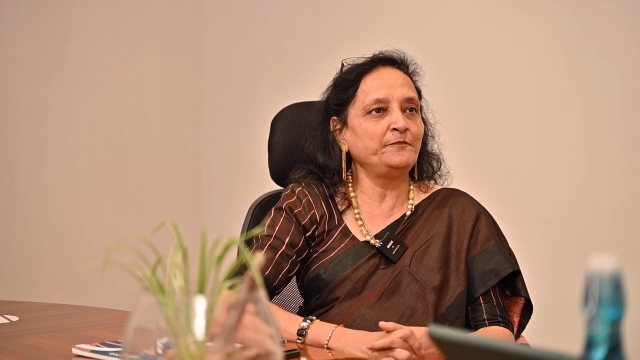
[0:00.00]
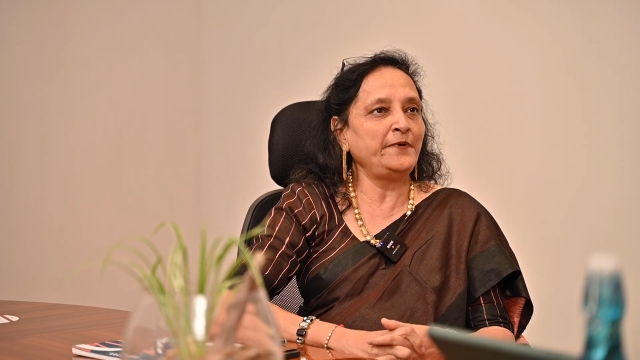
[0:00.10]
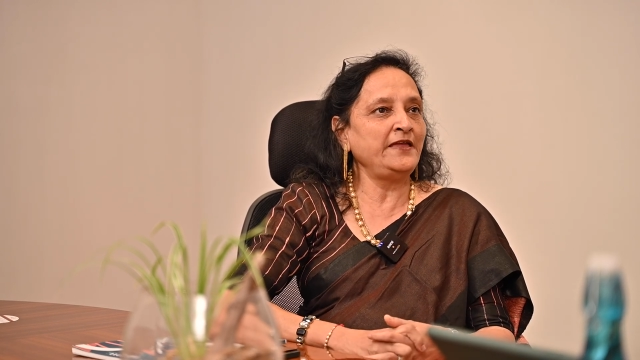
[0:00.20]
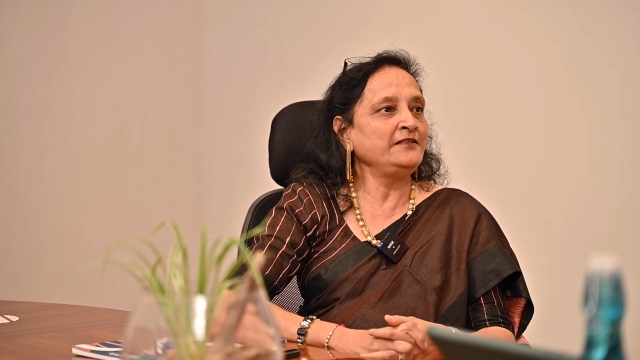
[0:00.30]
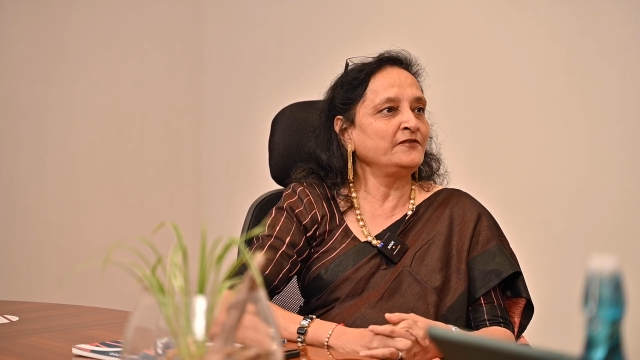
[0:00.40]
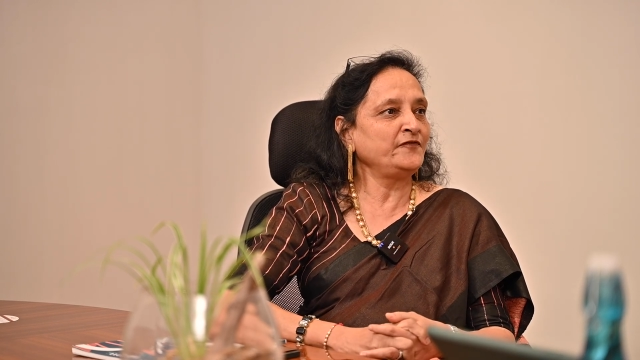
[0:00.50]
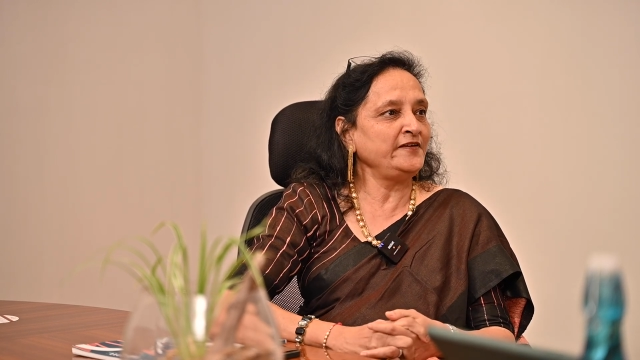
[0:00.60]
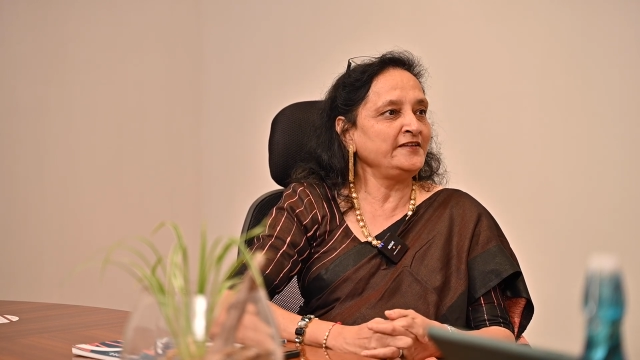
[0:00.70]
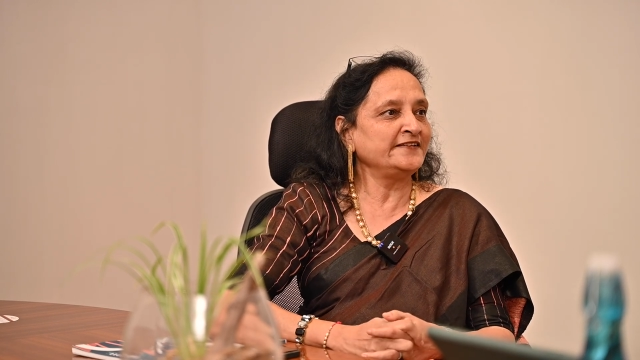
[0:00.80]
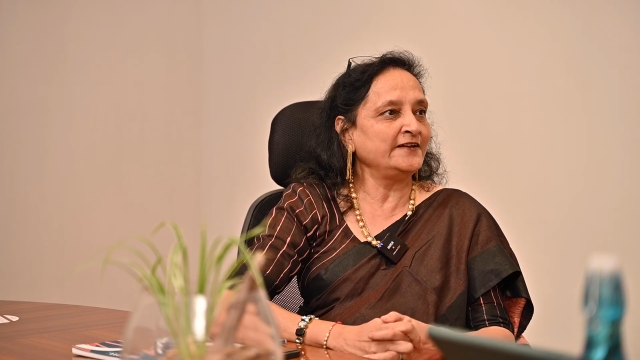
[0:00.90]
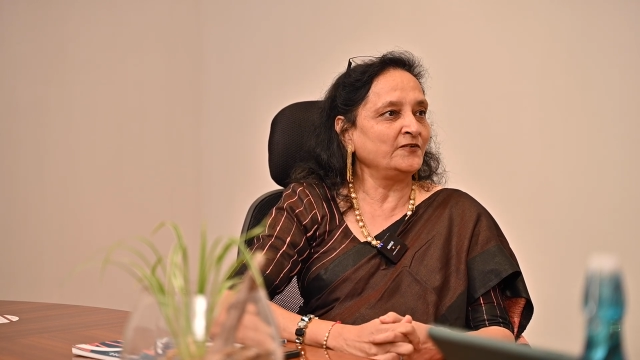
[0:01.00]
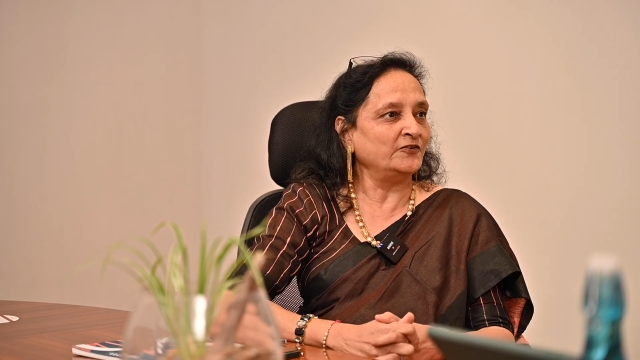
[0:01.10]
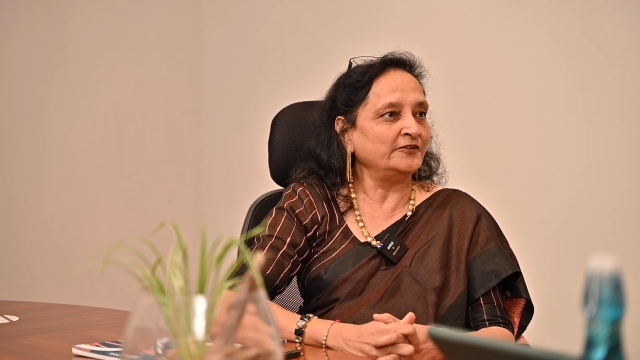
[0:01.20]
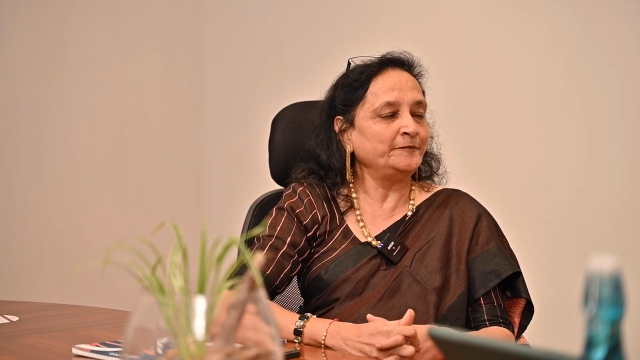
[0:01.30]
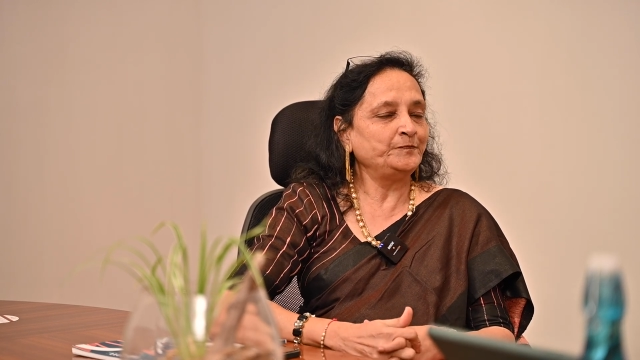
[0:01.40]
paying the fees and
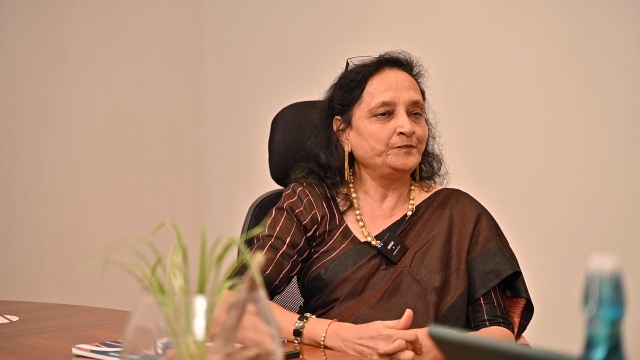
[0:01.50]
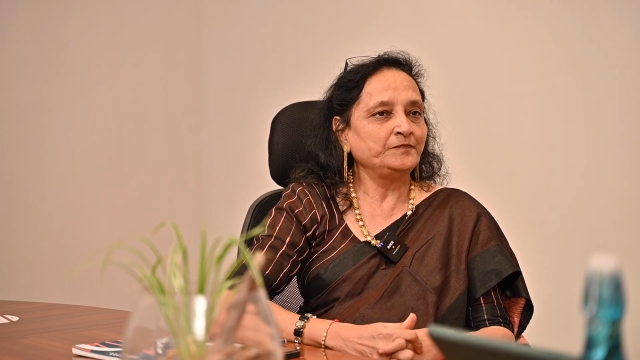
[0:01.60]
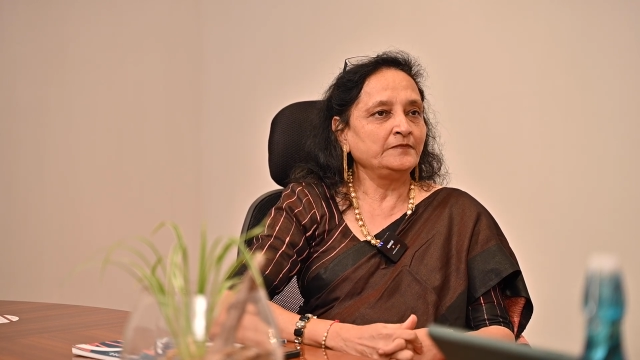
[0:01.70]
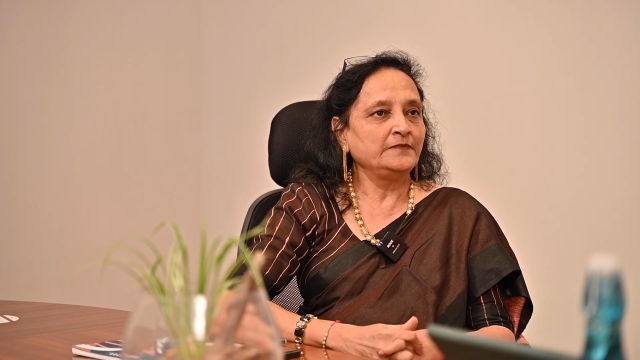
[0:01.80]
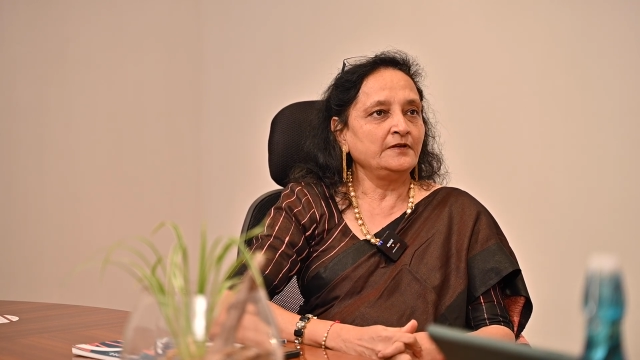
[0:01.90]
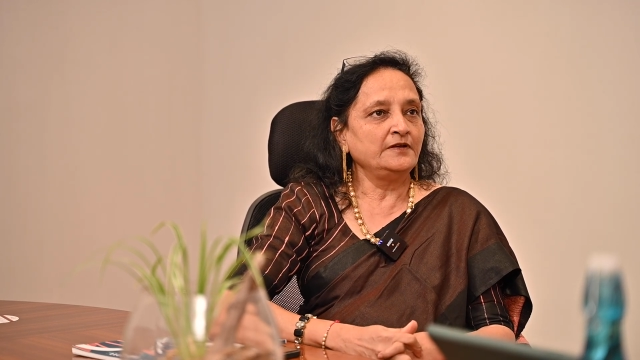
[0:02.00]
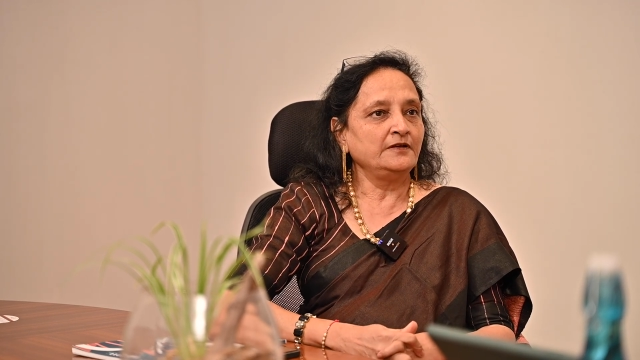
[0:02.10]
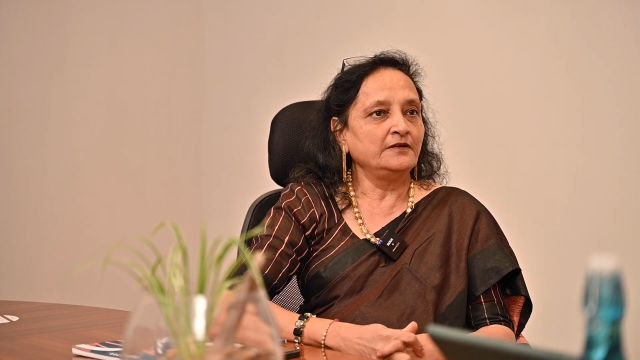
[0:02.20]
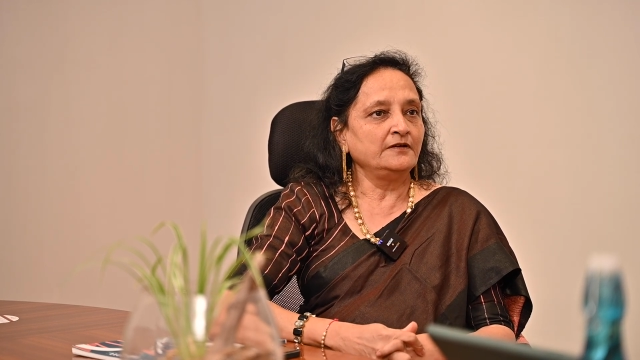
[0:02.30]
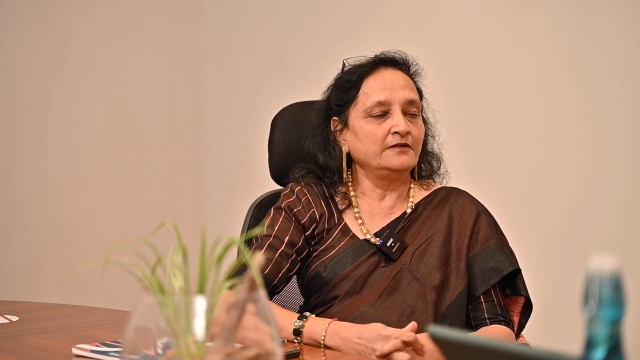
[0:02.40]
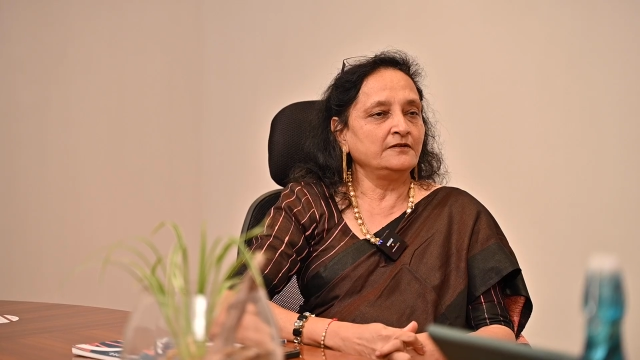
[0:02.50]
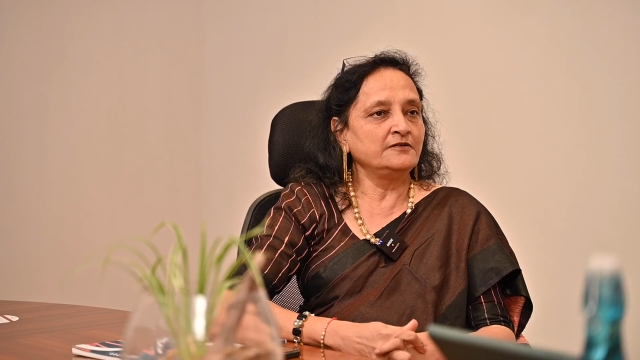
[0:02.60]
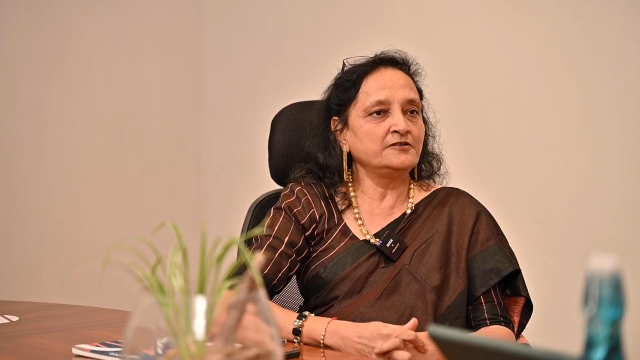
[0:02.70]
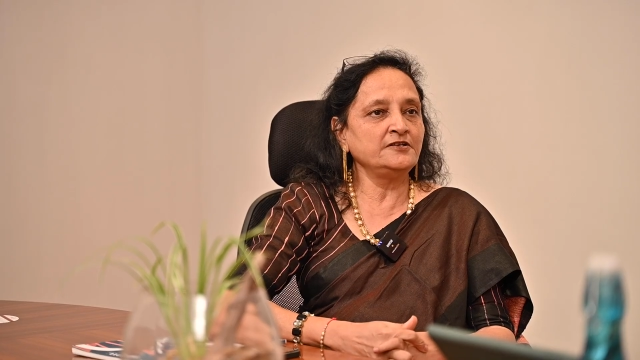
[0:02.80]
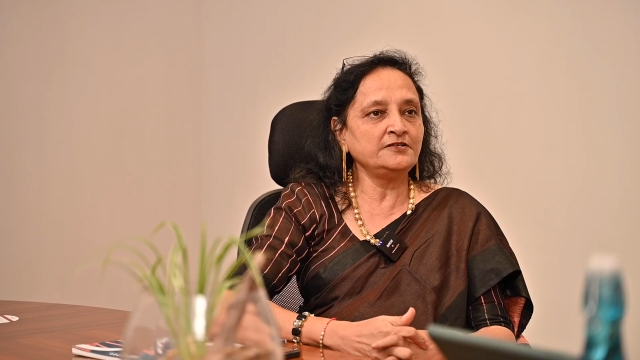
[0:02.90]
all,
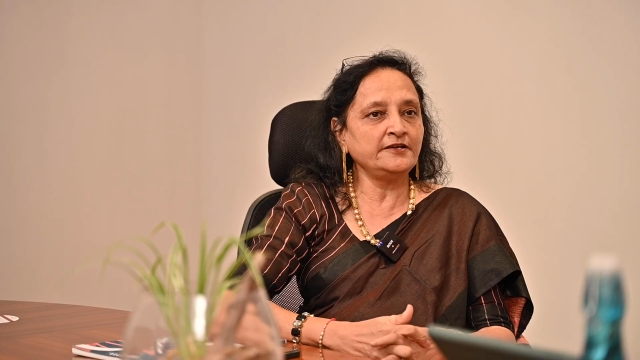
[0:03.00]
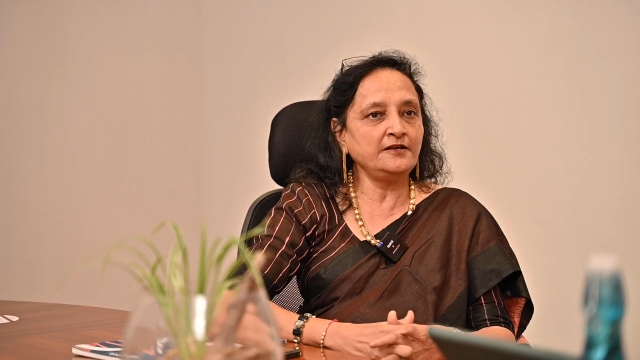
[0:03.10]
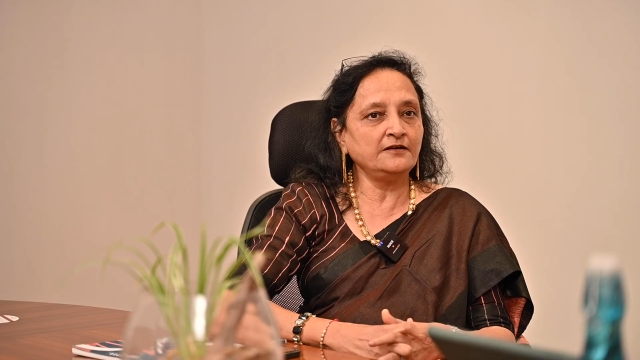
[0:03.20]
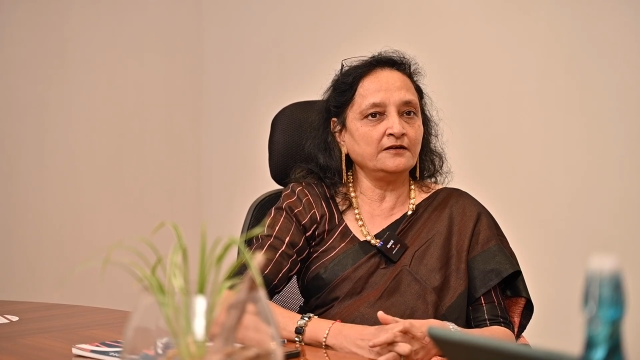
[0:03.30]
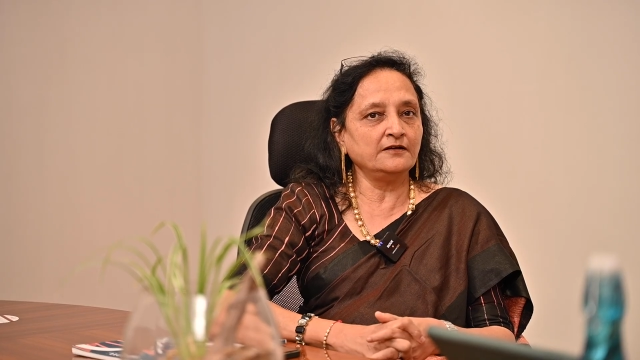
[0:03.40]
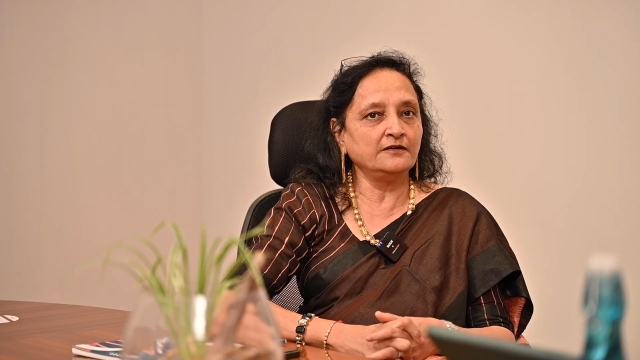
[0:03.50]
she said,